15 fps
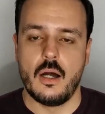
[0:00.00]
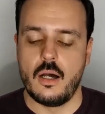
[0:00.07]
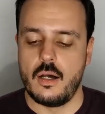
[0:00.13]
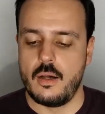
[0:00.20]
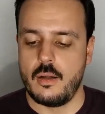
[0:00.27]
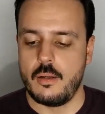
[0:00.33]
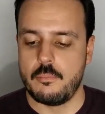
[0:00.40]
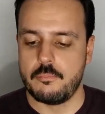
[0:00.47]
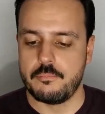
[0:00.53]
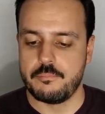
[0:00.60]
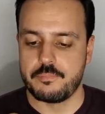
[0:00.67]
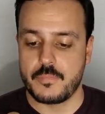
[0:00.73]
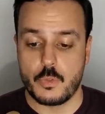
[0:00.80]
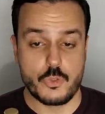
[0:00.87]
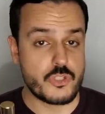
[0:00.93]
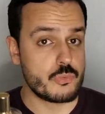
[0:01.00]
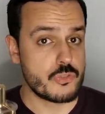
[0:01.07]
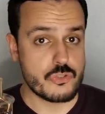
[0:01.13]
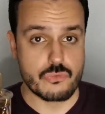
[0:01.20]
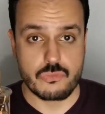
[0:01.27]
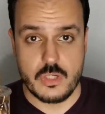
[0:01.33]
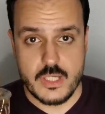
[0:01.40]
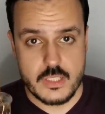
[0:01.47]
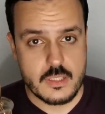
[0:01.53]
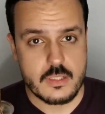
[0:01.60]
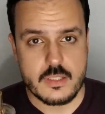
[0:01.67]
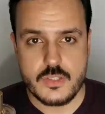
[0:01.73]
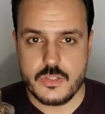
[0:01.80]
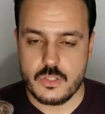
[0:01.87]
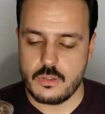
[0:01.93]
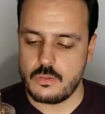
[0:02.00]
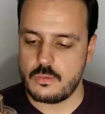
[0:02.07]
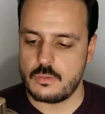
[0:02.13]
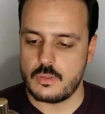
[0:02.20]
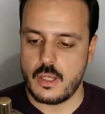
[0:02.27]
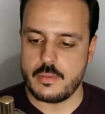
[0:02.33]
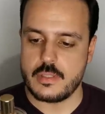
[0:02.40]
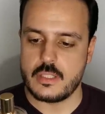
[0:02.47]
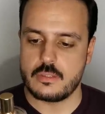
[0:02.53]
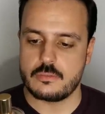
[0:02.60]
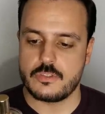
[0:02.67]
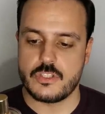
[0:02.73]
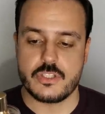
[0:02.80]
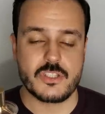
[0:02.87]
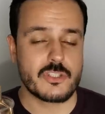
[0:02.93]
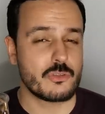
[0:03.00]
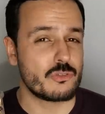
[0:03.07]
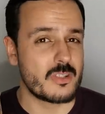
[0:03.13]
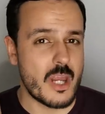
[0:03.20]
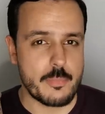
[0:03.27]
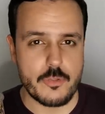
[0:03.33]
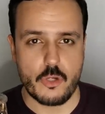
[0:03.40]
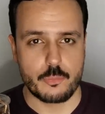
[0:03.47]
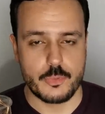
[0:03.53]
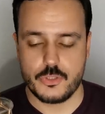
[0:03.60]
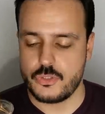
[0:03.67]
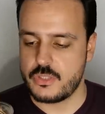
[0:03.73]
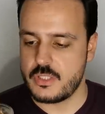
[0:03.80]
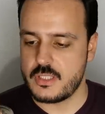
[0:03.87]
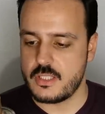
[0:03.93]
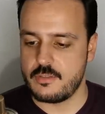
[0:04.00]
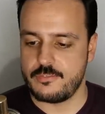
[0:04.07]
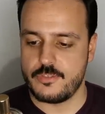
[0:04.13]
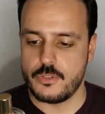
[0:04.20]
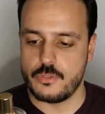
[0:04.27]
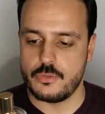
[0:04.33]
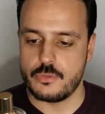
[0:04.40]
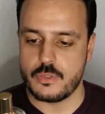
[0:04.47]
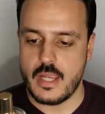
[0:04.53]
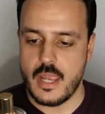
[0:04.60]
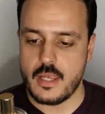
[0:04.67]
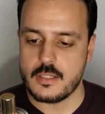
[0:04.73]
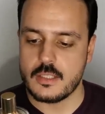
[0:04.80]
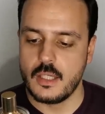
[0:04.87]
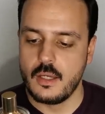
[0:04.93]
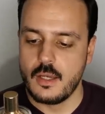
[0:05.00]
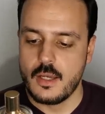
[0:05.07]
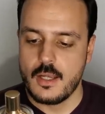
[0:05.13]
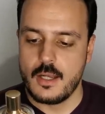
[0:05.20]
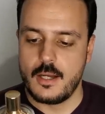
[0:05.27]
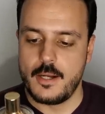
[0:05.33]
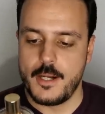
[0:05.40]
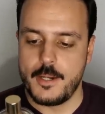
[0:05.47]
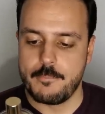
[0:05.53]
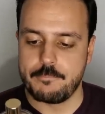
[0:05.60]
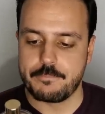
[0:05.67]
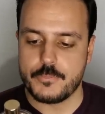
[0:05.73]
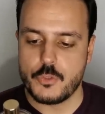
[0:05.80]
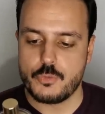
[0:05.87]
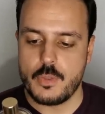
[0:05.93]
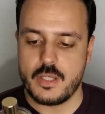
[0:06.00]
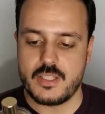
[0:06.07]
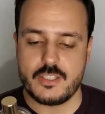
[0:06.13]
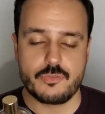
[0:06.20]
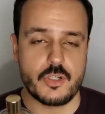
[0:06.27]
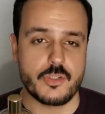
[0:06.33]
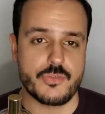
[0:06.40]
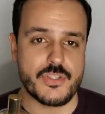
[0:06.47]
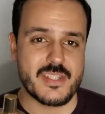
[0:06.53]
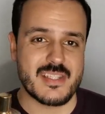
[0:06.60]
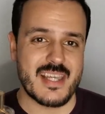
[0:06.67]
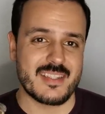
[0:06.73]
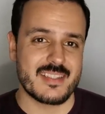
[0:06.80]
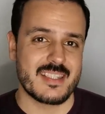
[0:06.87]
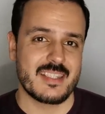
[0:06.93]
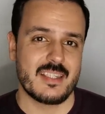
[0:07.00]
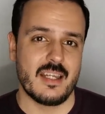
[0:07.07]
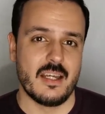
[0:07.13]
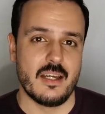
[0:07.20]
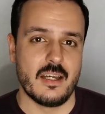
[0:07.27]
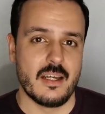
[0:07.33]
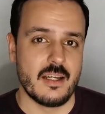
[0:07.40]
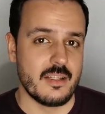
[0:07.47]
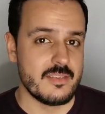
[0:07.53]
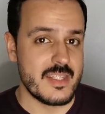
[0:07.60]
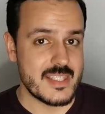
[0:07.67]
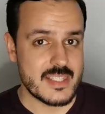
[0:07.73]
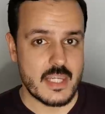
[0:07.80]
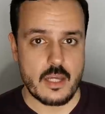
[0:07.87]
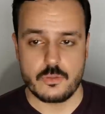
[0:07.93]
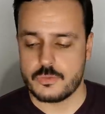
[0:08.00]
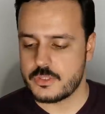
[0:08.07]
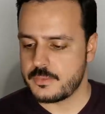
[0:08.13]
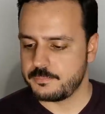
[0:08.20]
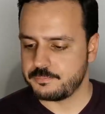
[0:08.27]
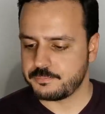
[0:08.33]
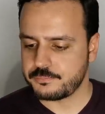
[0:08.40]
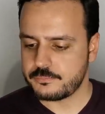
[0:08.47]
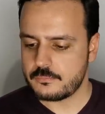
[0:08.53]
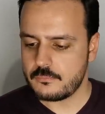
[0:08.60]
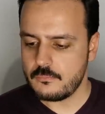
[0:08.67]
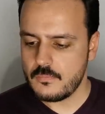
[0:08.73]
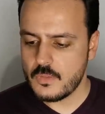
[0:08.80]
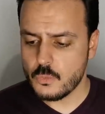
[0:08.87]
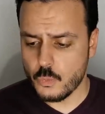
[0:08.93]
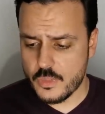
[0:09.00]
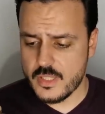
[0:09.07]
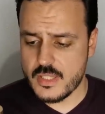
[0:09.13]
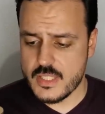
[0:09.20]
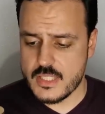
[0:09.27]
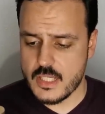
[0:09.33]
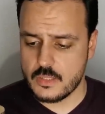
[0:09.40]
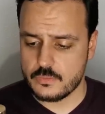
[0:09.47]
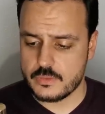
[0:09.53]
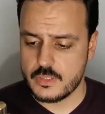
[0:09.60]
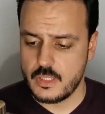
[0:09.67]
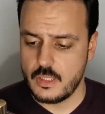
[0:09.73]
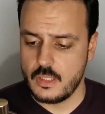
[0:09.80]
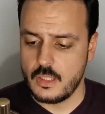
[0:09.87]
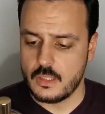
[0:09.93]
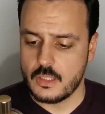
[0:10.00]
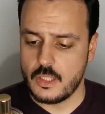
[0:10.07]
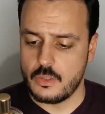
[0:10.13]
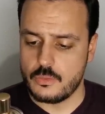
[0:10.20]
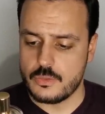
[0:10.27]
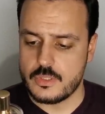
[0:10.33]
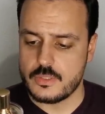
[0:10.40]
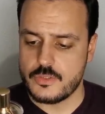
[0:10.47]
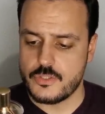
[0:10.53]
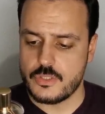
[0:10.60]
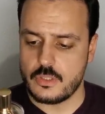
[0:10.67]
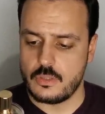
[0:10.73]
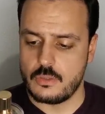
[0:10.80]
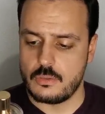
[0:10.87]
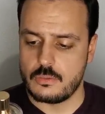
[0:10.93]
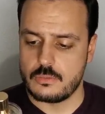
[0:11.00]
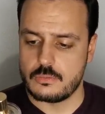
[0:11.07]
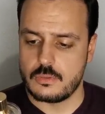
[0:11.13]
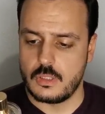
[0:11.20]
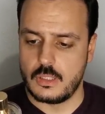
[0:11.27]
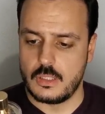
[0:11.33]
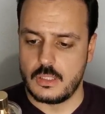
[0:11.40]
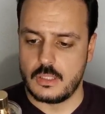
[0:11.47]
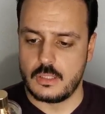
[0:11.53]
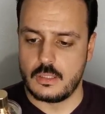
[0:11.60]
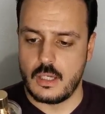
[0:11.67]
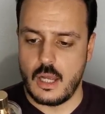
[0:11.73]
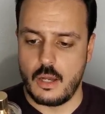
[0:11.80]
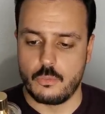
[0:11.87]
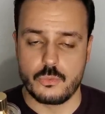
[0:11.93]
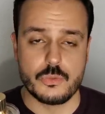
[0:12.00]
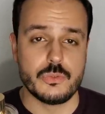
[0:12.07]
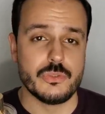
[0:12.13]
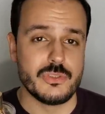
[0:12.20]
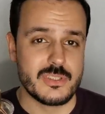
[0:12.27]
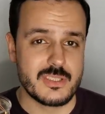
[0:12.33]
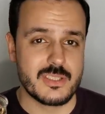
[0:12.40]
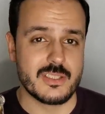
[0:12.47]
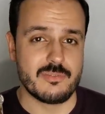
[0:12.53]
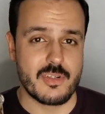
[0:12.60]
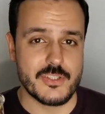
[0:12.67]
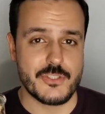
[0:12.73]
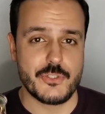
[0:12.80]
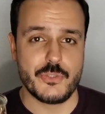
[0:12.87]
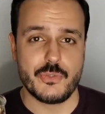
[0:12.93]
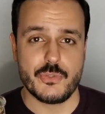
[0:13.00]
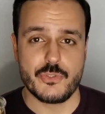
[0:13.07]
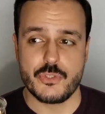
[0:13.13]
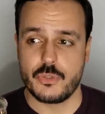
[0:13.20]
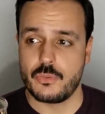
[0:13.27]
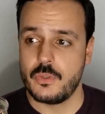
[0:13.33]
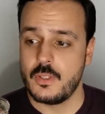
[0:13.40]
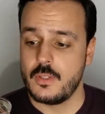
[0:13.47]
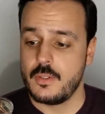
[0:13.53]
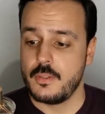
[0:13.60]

um, which was great so I mean just grab the opportunity if you can um, to buy these fragrances at uh, discount with a discount code so uh, I would advise you to do so